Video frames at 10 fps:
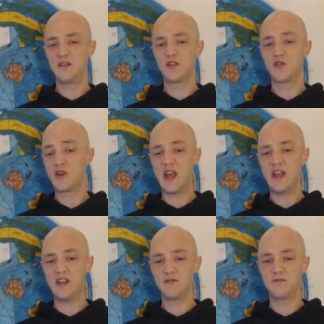
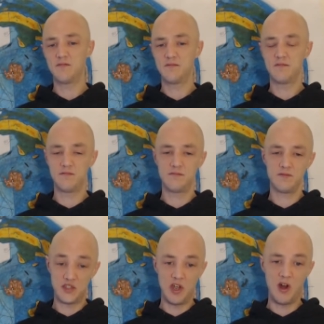create
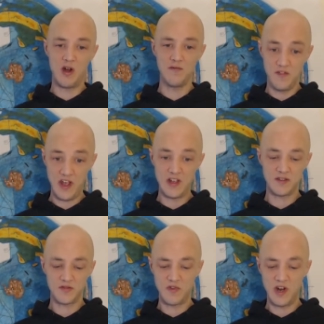certain
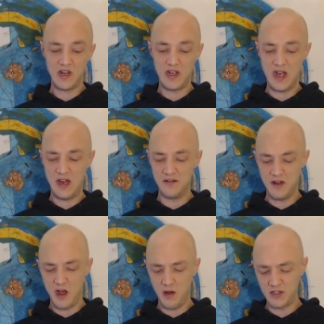things, right? And
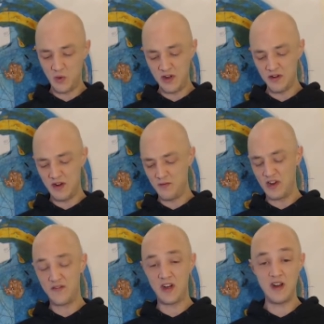I was wondering
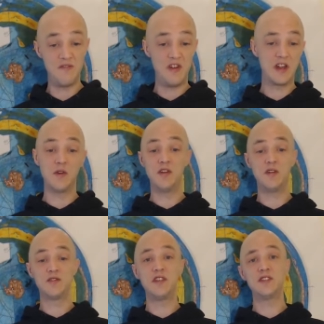whether, if anyone
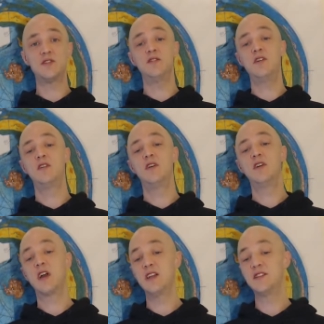knows this or not,
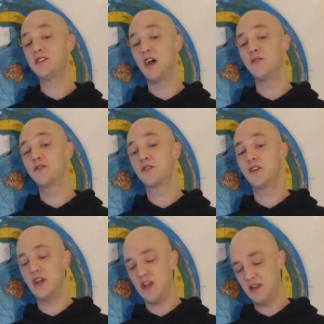can sound
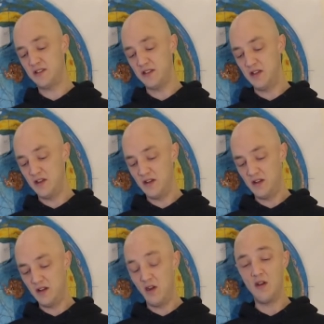create,
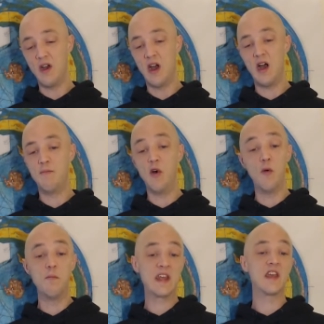
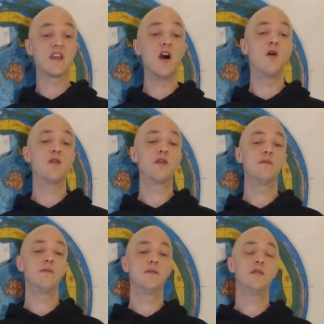make it cold?
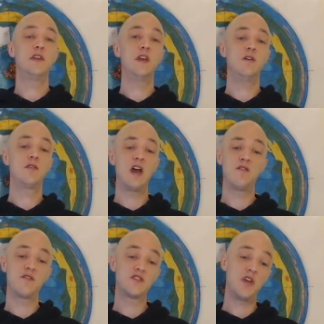You know, can
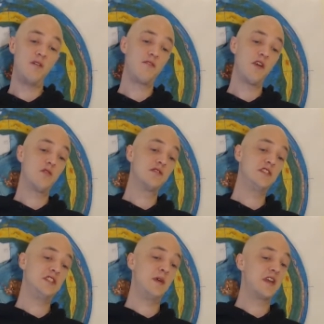certain
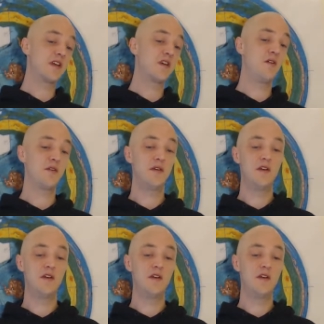frequencies make it cold?